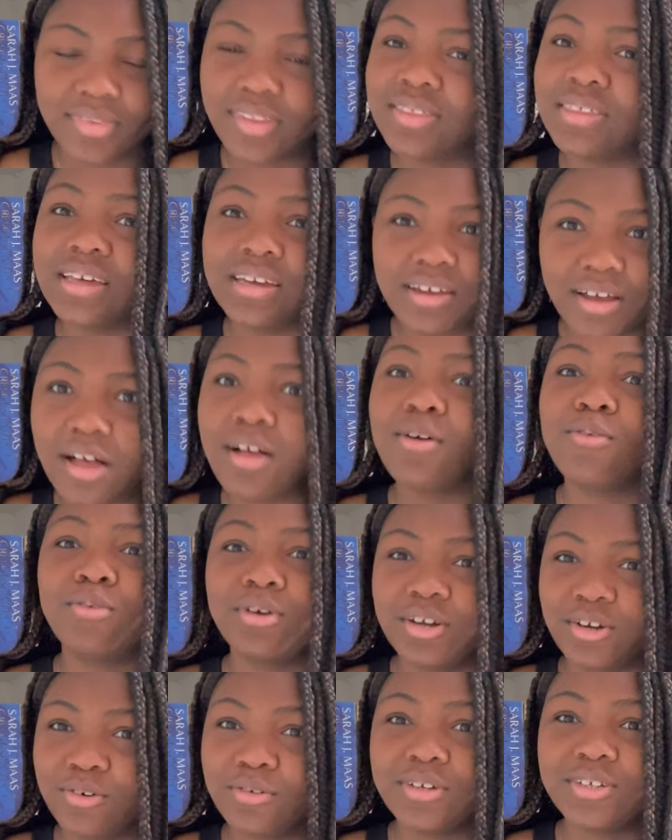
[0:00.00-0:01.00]
They all want
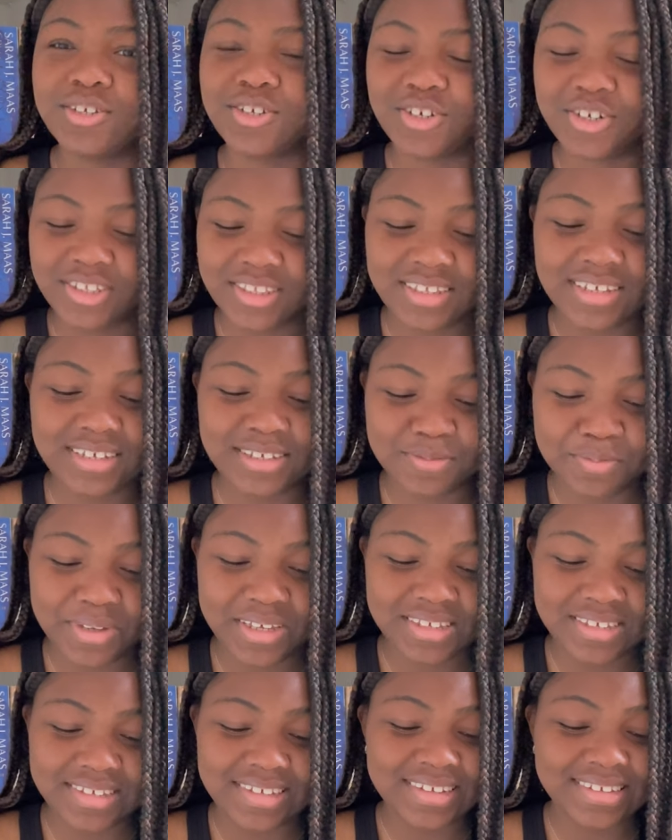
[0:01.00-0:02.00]
to return these
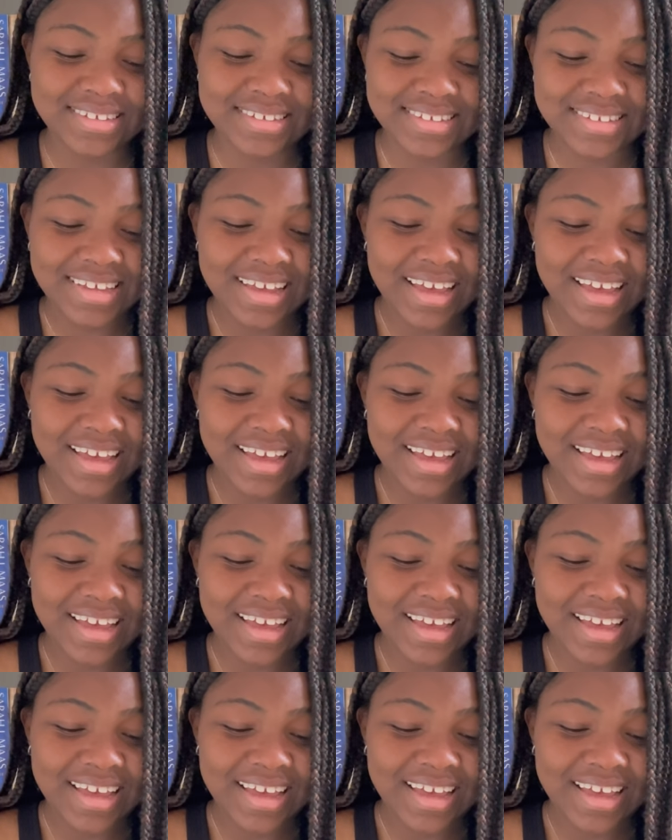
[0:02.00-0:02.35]
pieces.